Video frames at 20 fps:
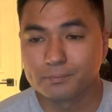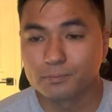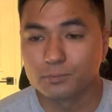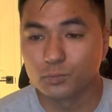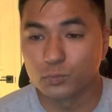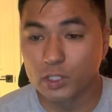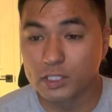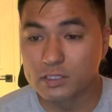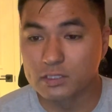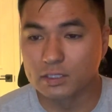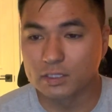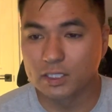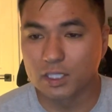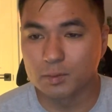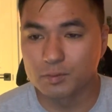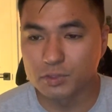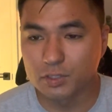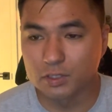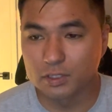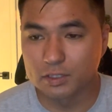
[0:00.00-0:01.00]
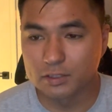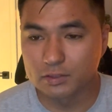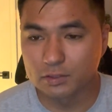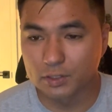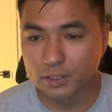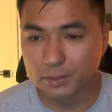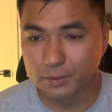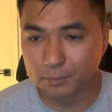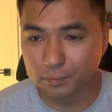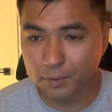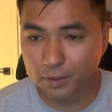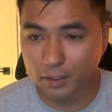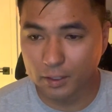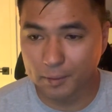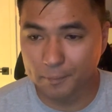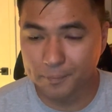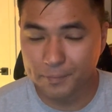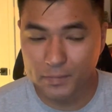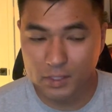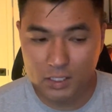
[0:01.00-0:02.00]
reason to come to this loan,
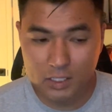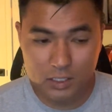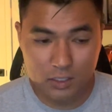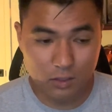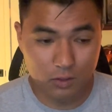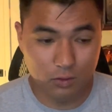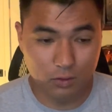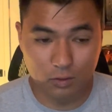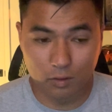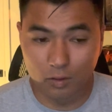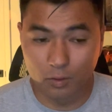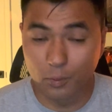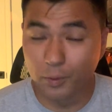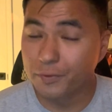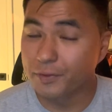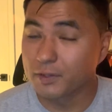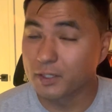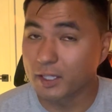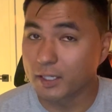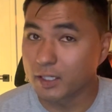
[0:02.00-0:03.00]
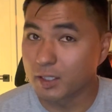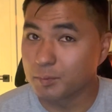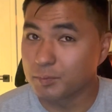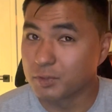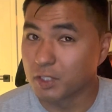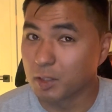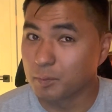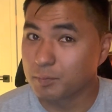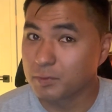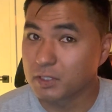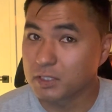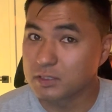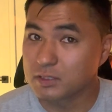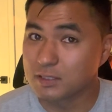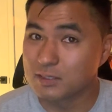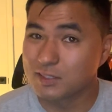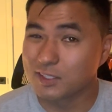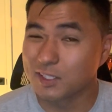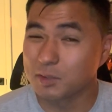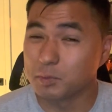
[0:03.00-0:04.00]
okay? Or one thing that comes up, because
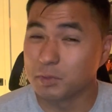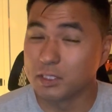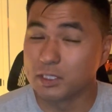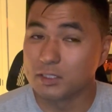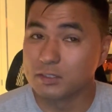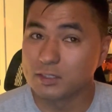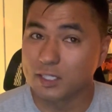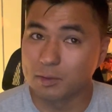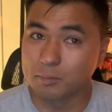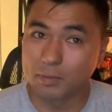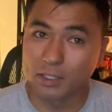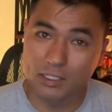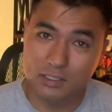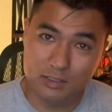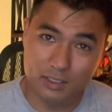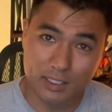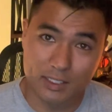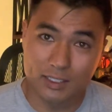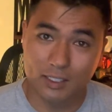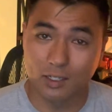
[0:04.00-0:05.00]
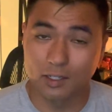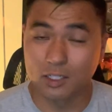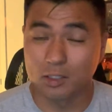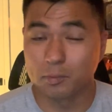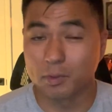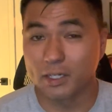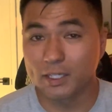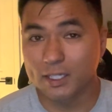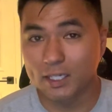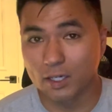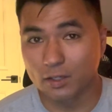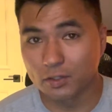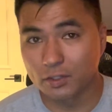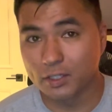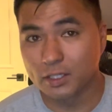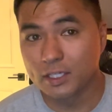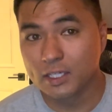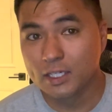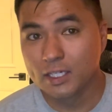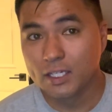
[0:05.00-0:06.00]
this could be state by state, county by
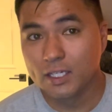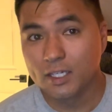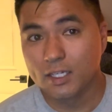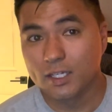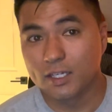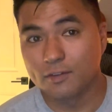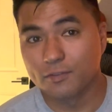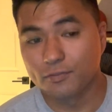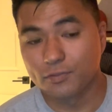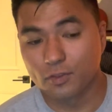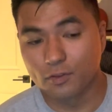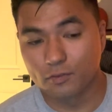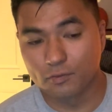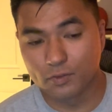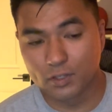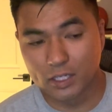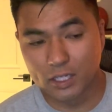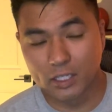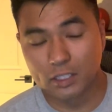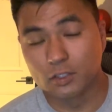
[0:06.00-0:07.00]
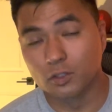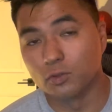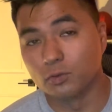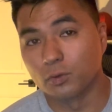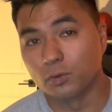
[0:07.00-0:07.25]
county, if the VA loan